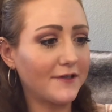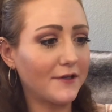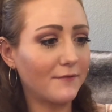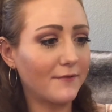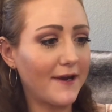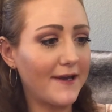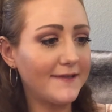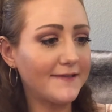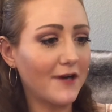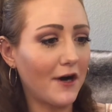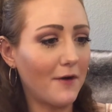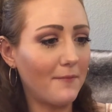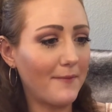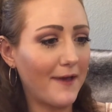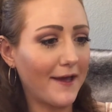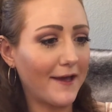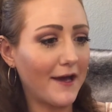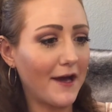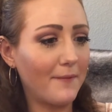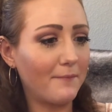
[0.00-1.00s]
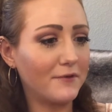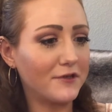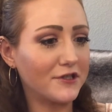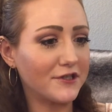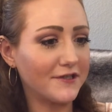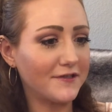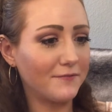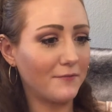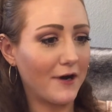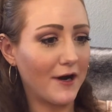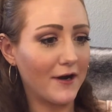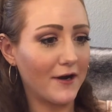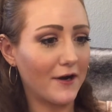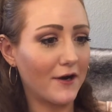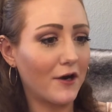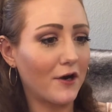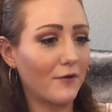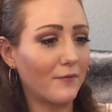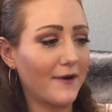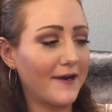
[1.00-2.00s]
Erase all makeup with just
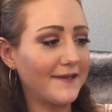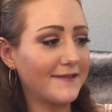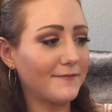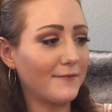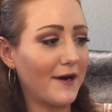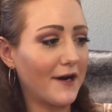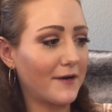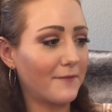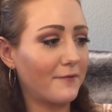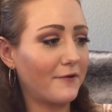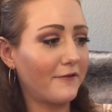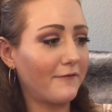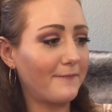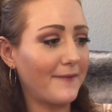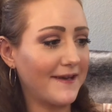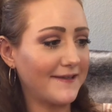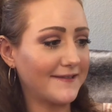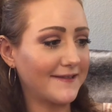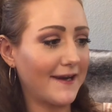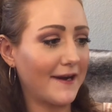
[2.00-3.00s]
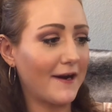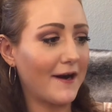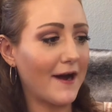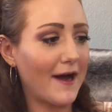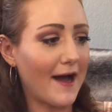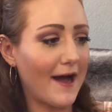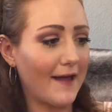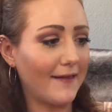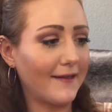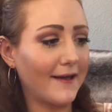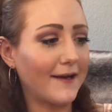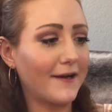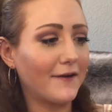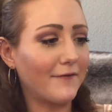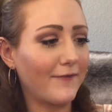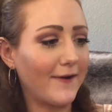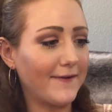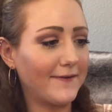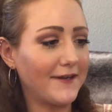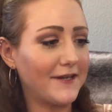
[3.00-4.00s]
water. Erase waterproof mascara, eyeliner,
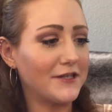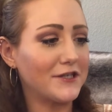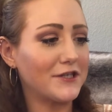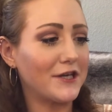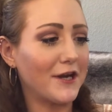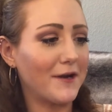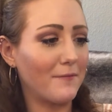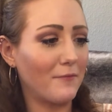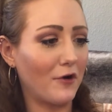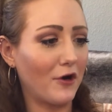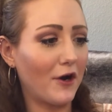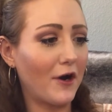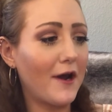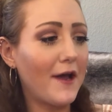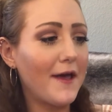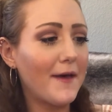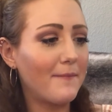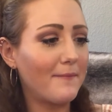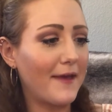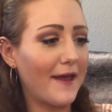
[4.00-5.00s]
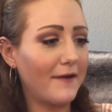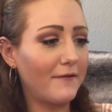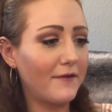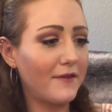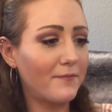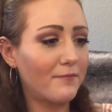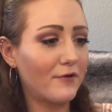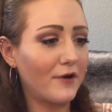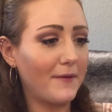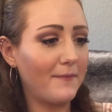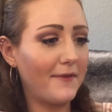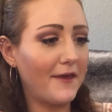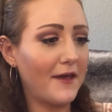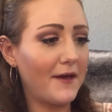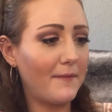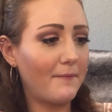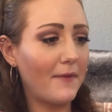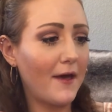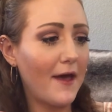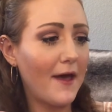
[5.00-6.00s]
foundation, more. Made with
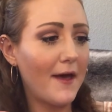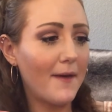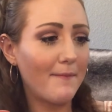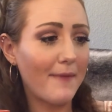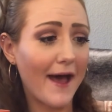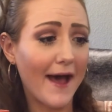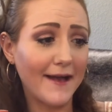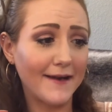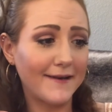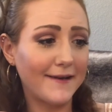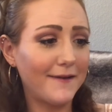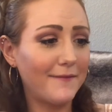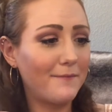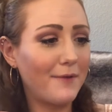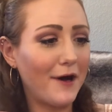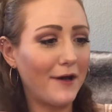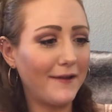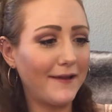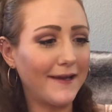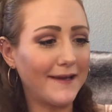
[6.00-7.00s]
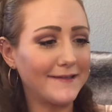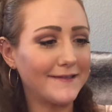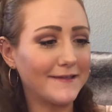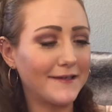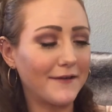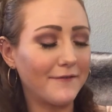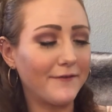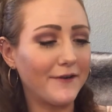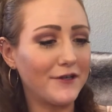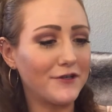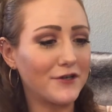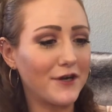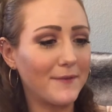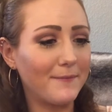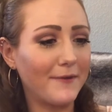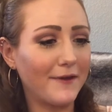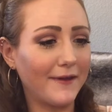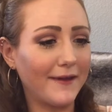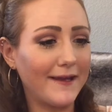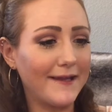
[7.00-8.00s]
premium patented polyester featuring
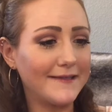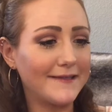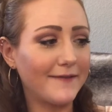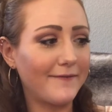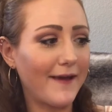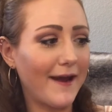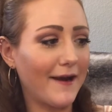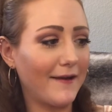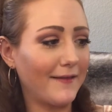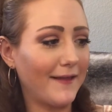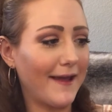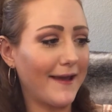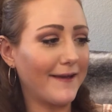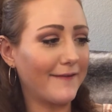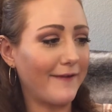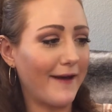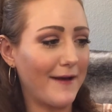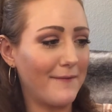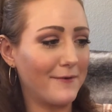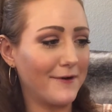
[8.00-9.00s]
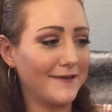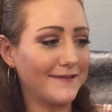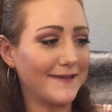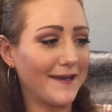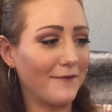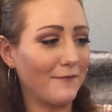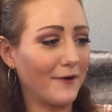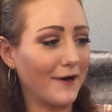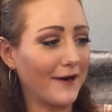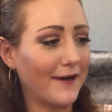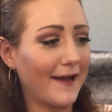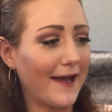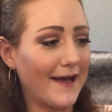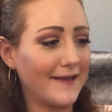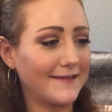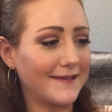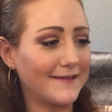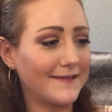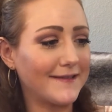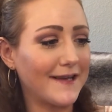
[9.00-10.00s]
millions of hair-like fibers that work as
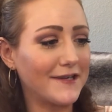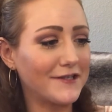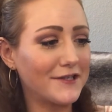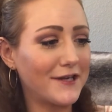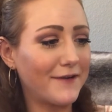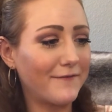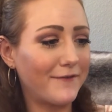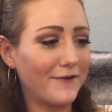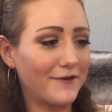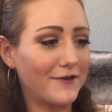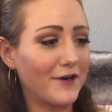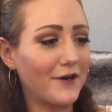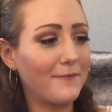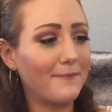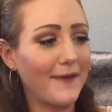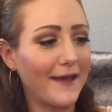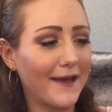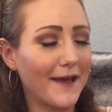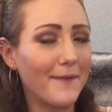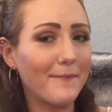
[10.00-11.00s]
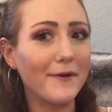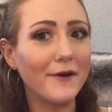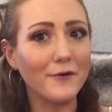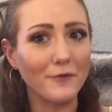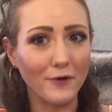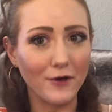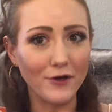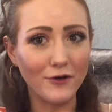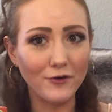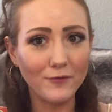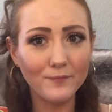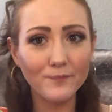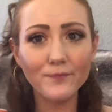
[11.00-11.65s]
a suction for dirt, makeup, and oil.